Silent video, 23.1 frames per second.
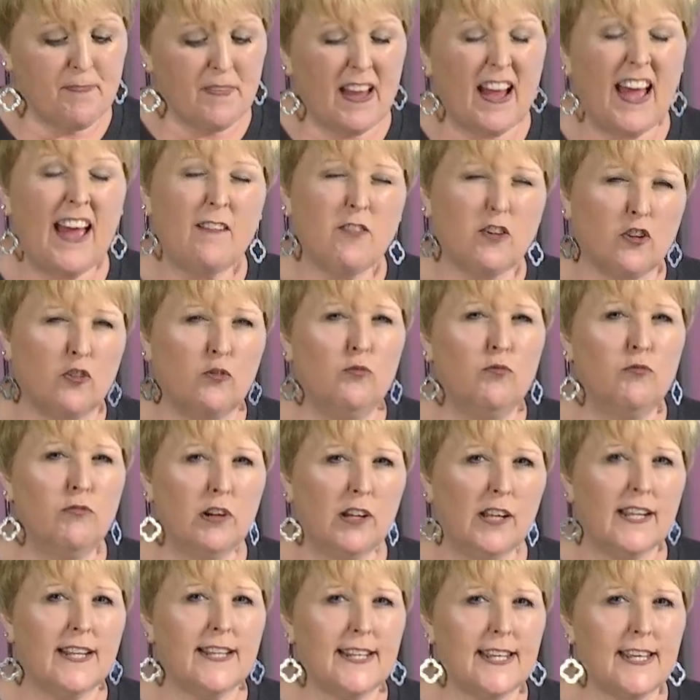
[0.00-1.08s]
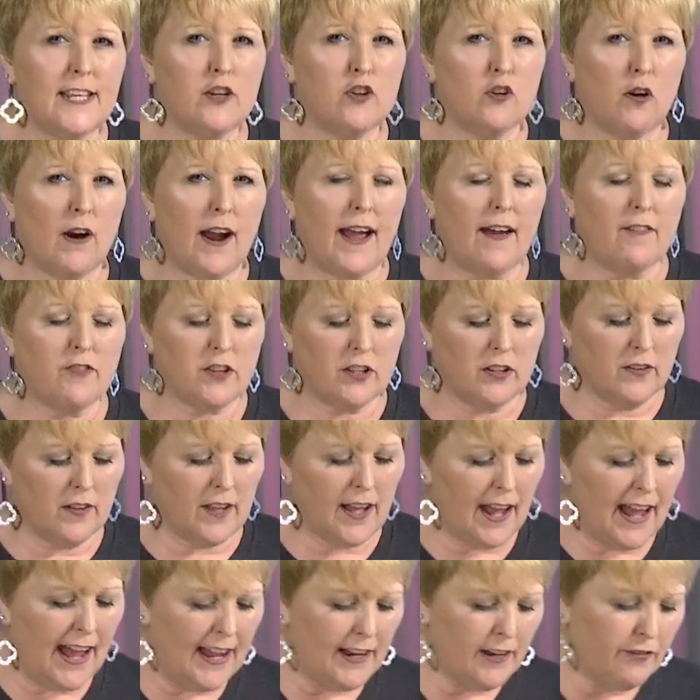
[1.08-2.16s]
I have a really neat craft.
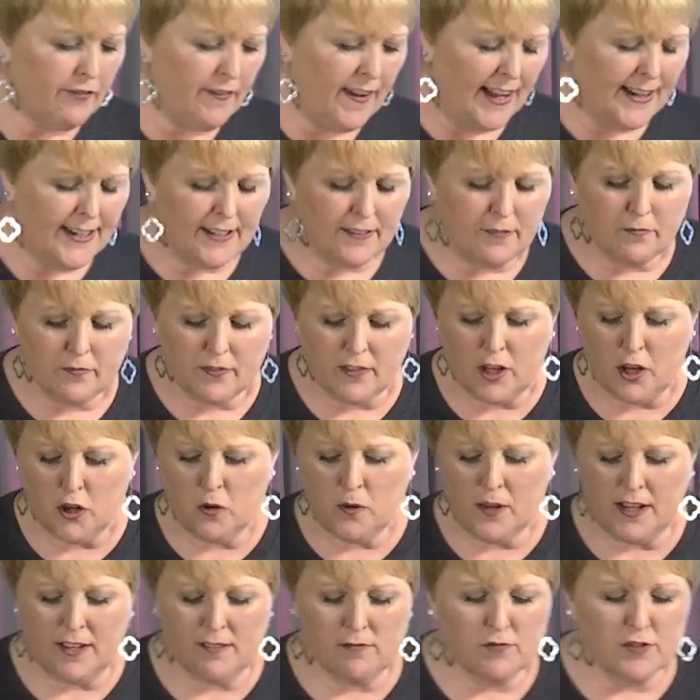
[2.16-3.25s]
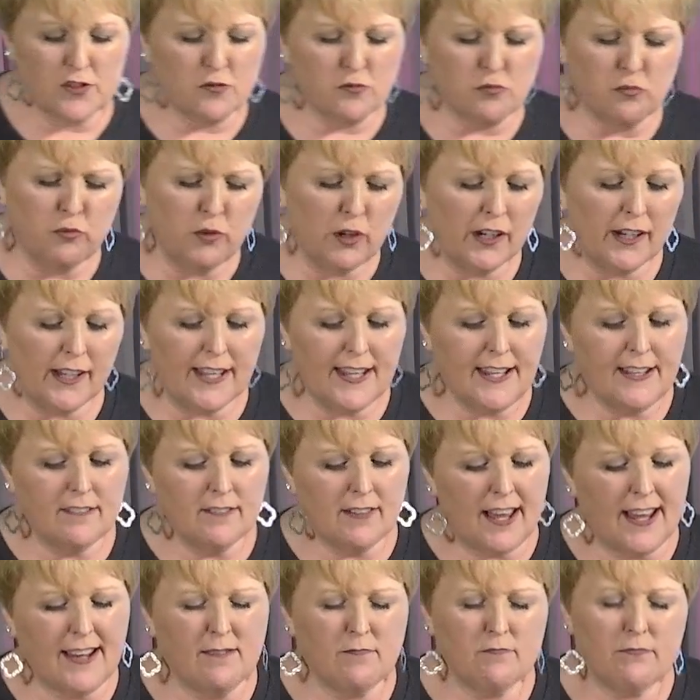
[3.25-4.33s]
I had to find it though. It was really
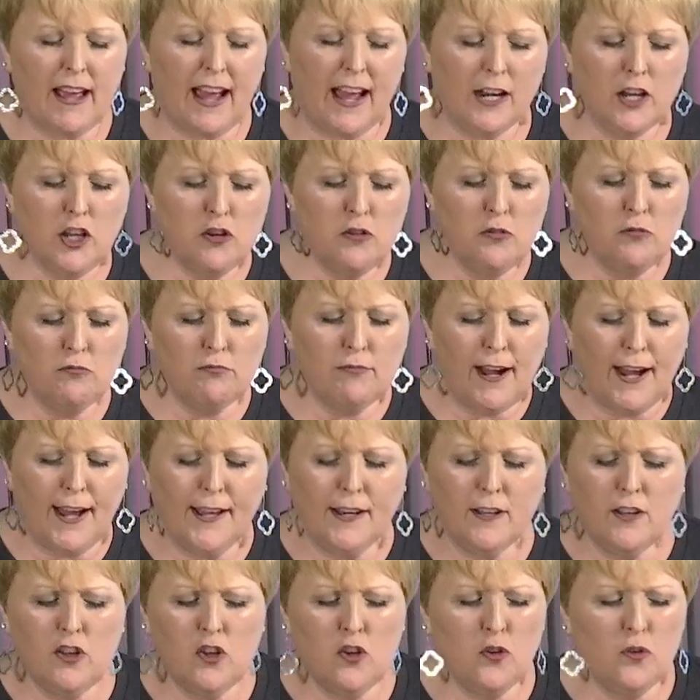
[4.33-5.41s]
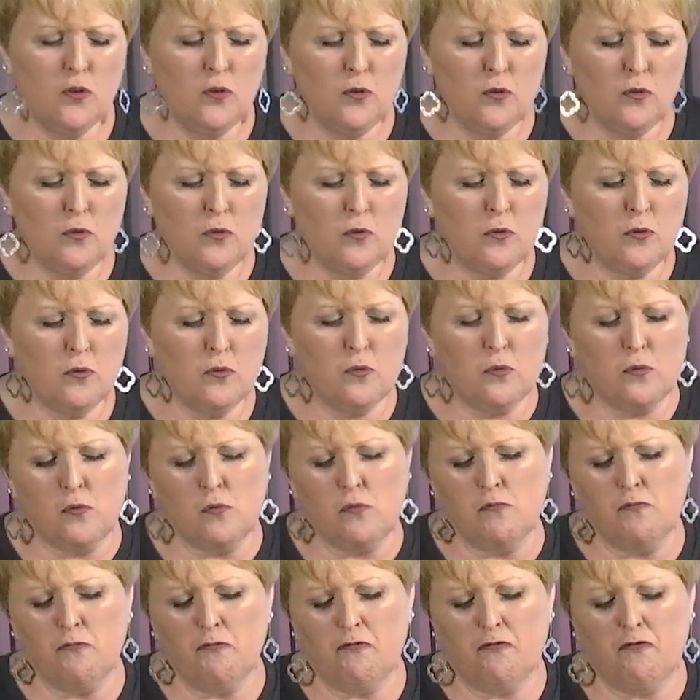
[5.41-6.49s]
like, how do
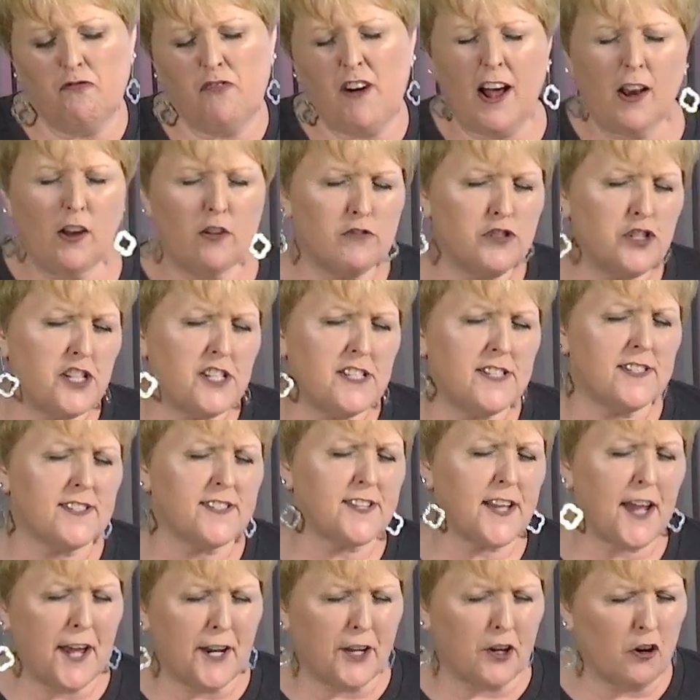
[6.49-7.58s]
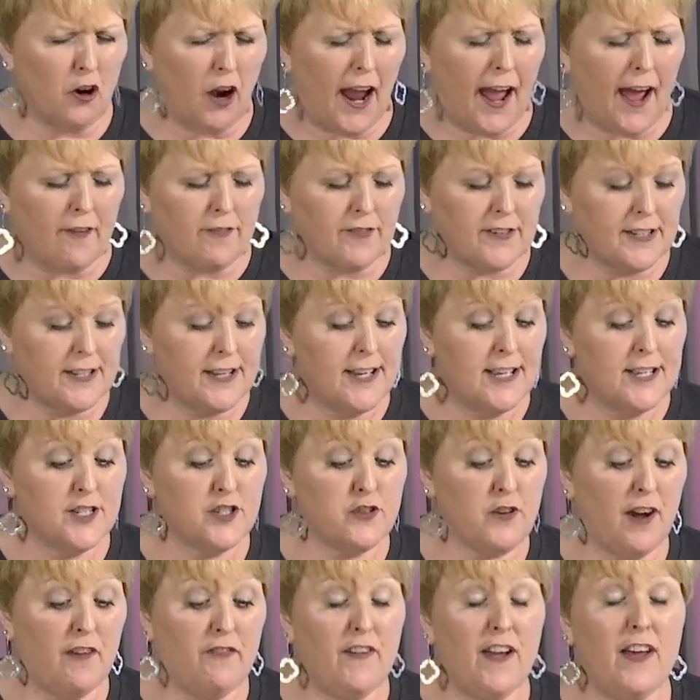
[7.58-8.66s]
you follow Jesus kind of craft?
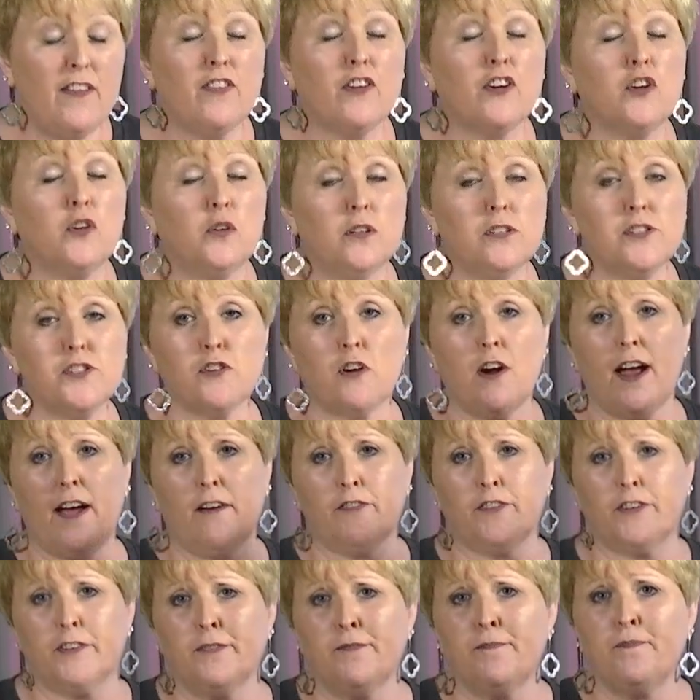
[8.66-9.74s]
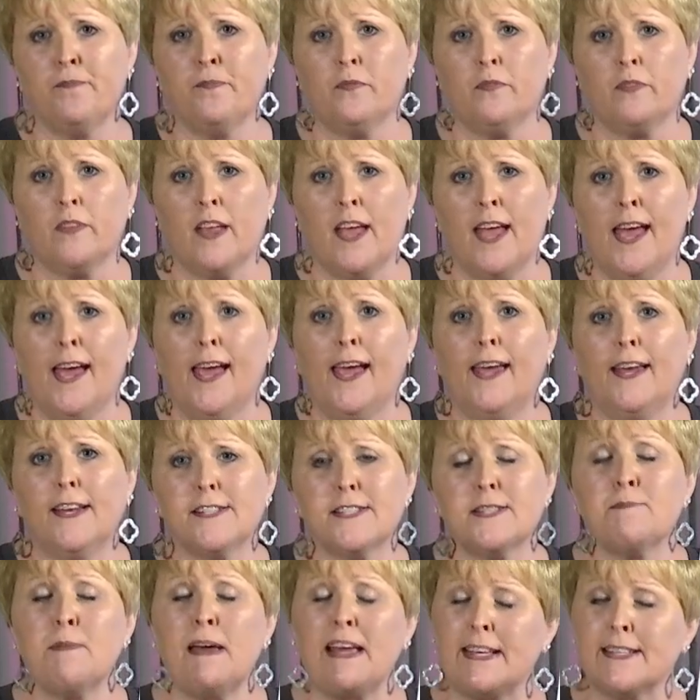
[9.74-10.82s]
So I found the coolest craft, and
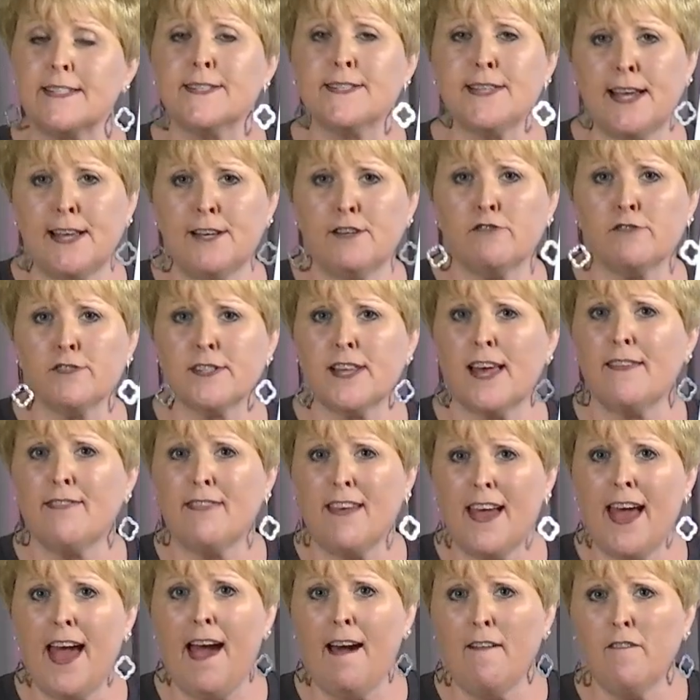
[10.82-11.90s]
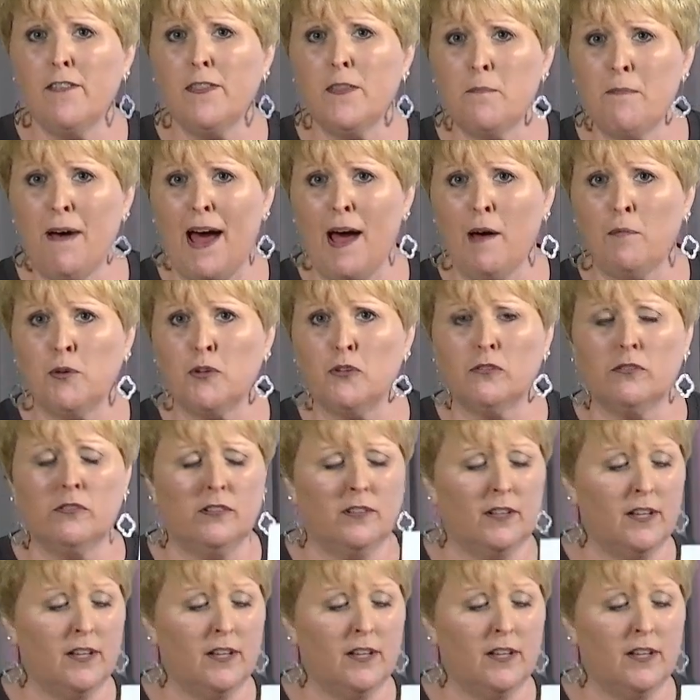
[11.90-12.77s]
it's making sandals like they have in the Bible.